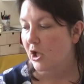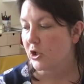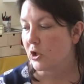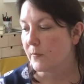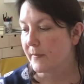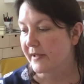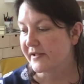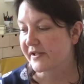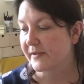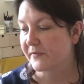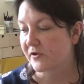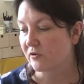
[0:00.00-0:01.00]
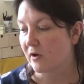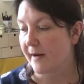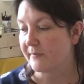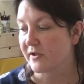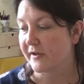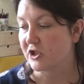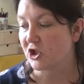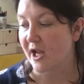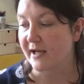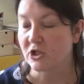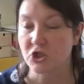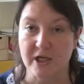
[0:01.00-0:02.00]
You must subscribe to the
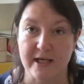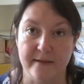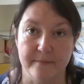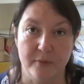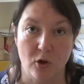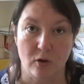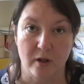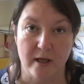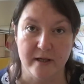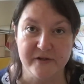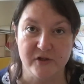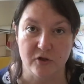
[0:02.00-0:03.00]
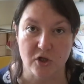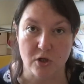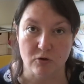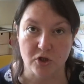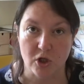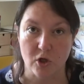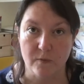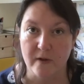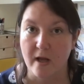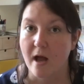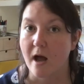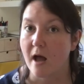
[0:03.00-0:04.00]
Jen Sheelan podcast on YouTube.
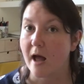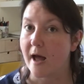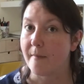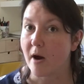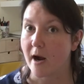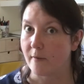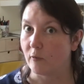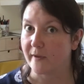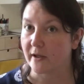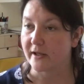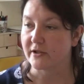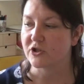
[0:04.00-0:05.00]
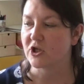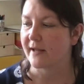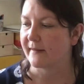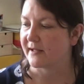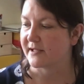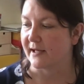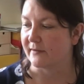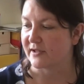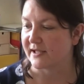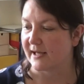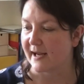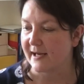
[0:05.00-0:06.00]
I will be going to check that out
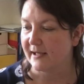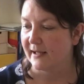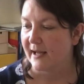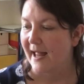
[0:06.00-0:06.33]
today.